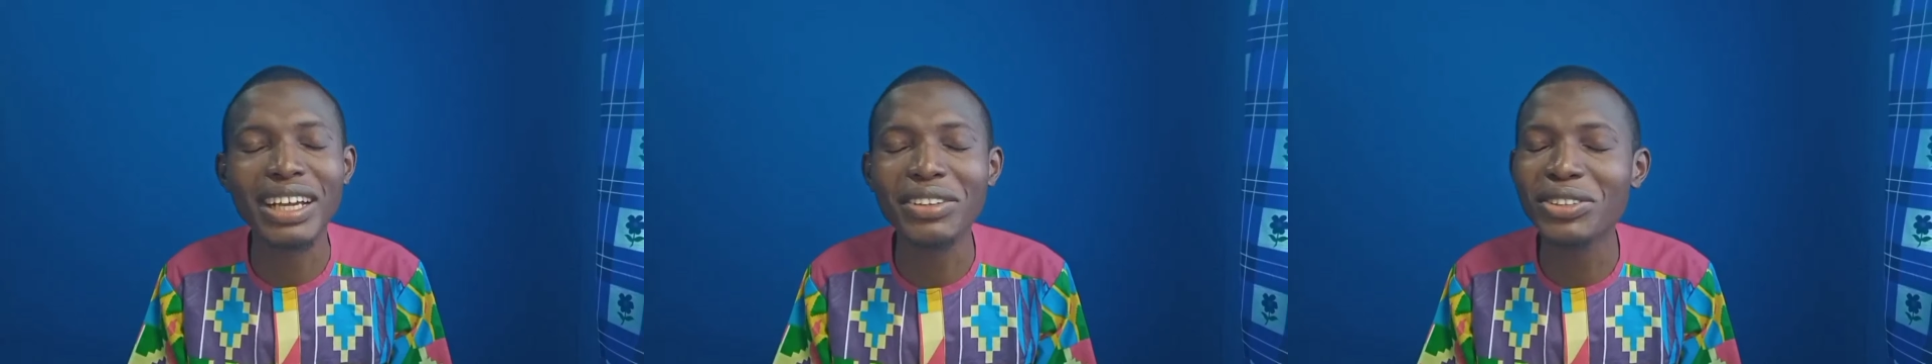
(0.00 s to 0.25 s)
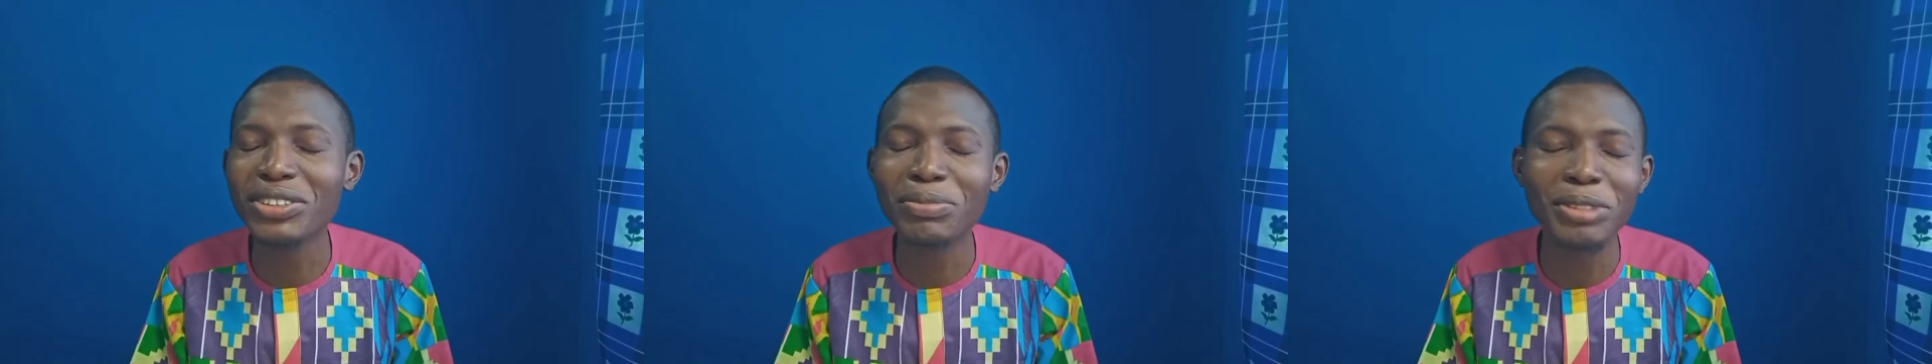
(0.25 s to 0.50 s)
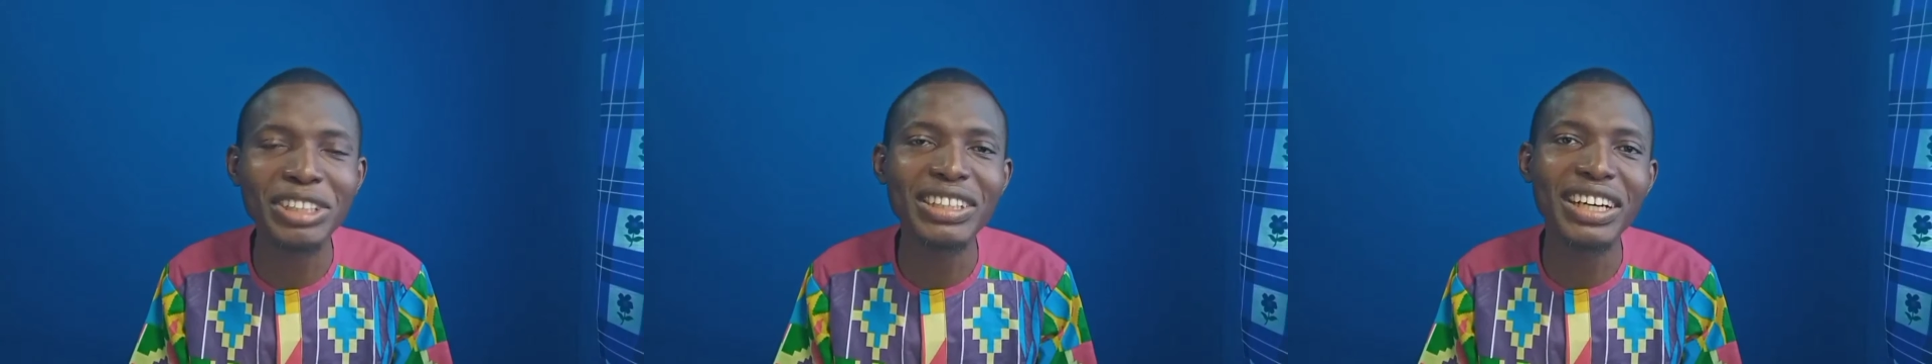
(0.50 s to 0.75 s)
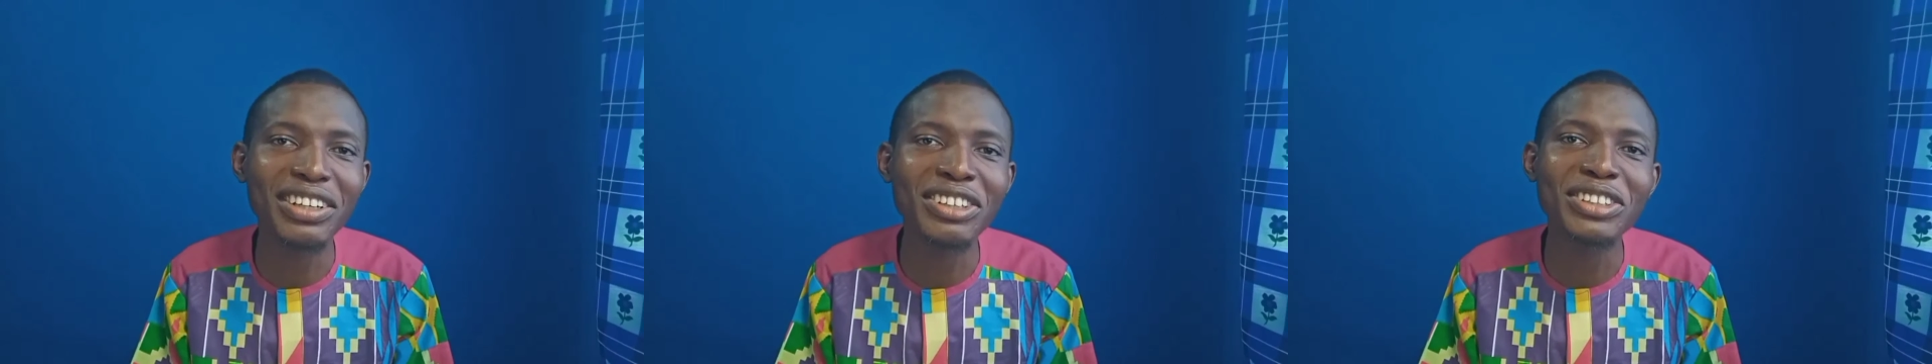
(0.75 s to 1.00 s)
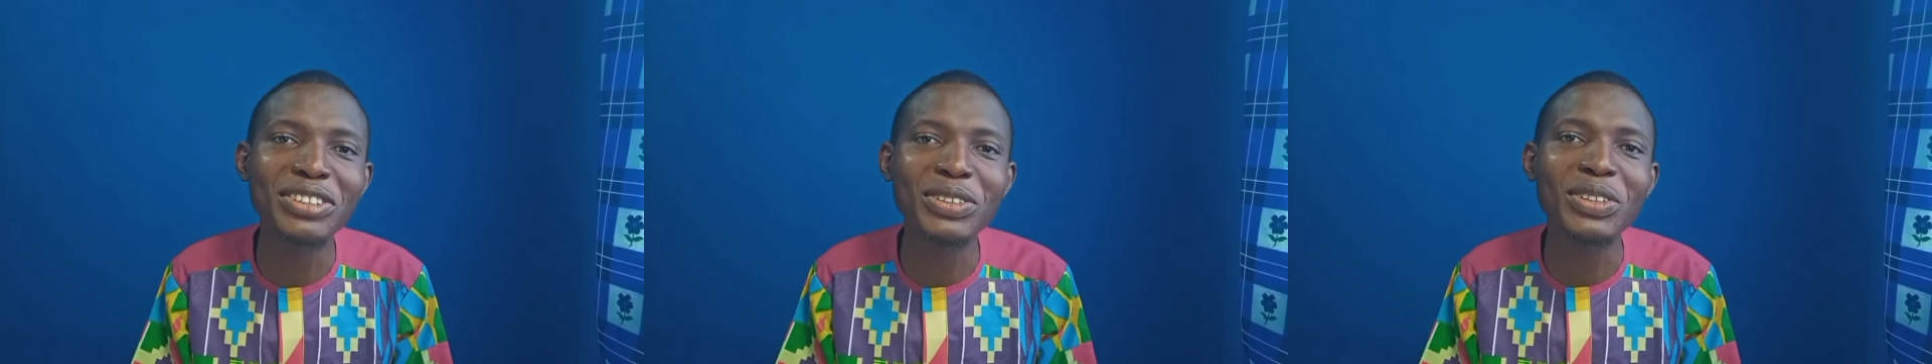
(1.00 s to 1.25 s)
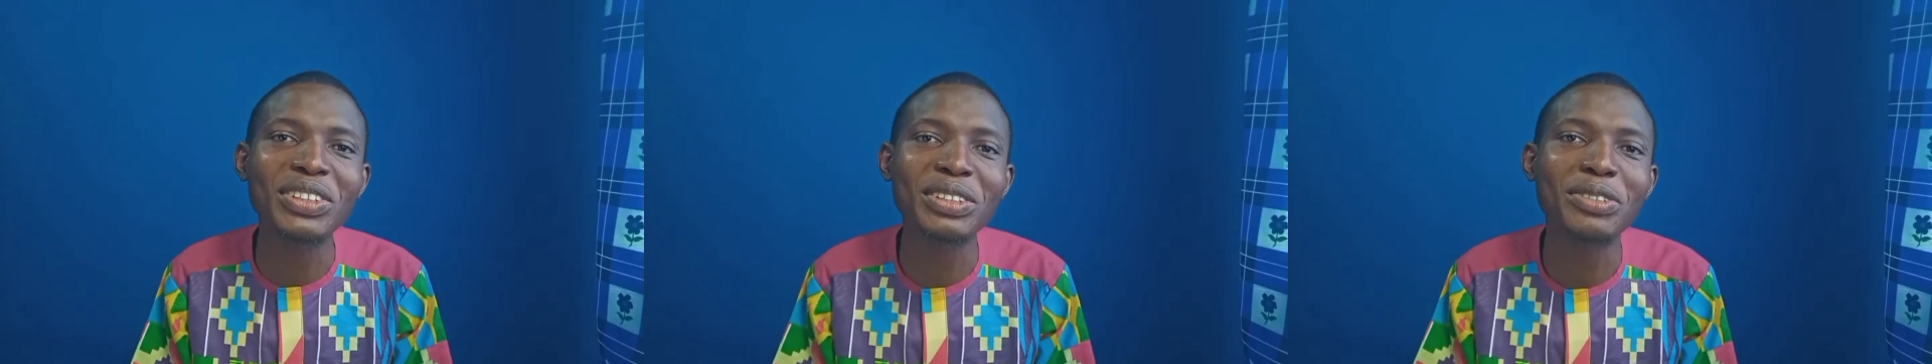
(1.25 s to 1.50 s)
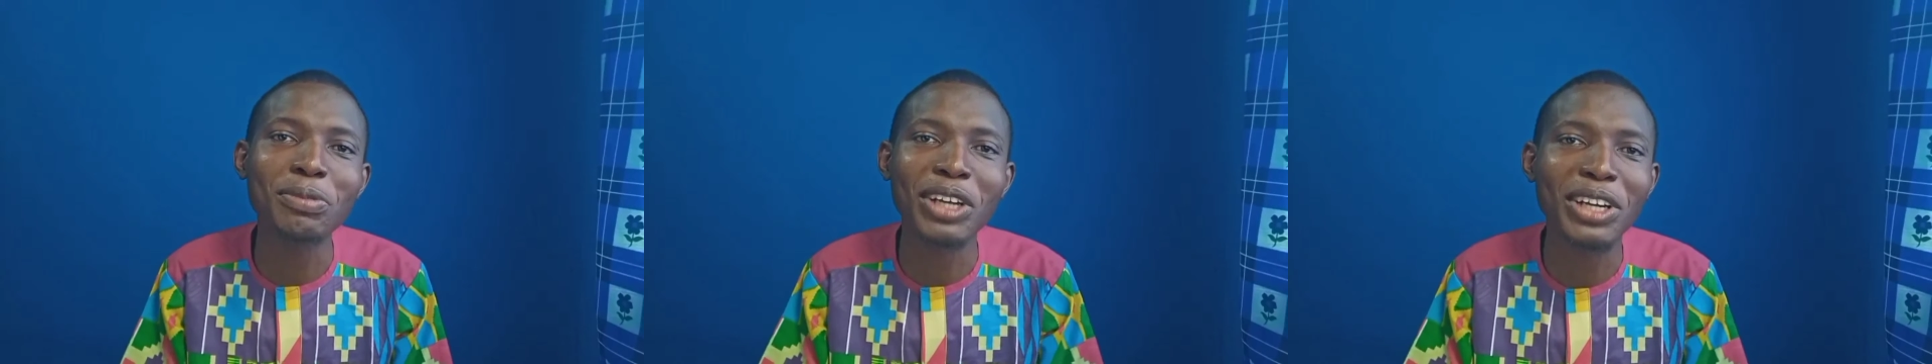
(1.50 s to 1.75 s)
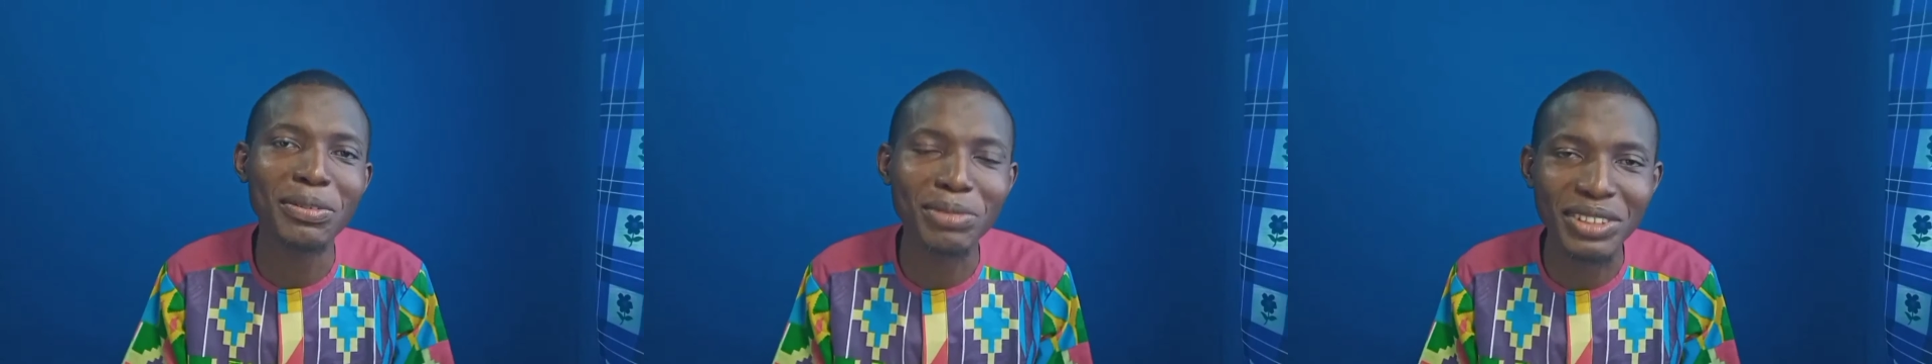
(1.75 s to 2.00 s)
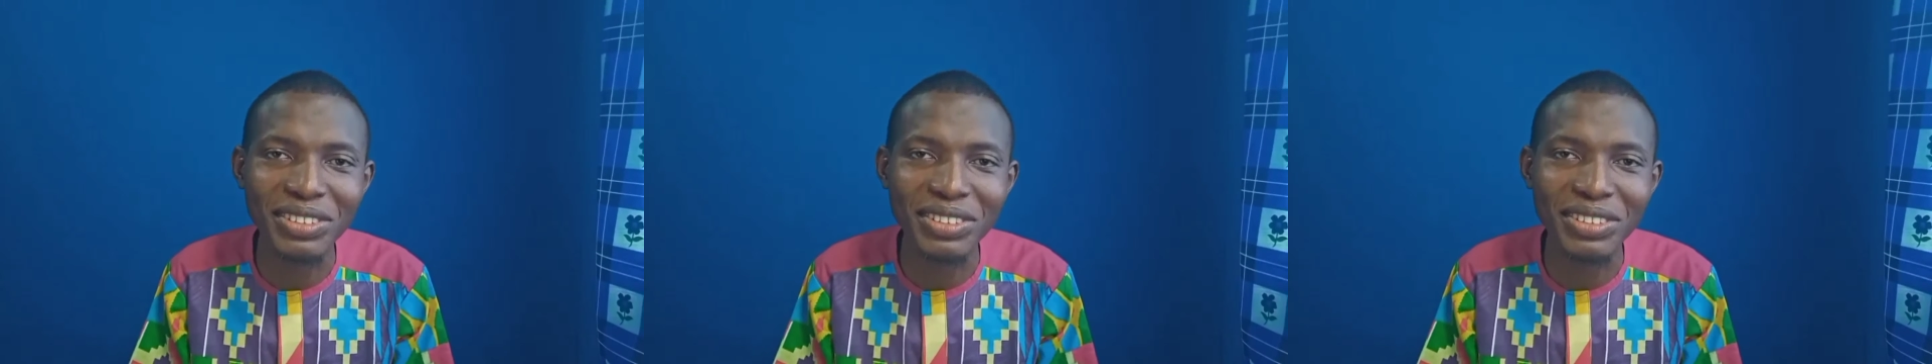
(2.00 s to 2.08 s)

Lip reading: was praying that God should just inspire me.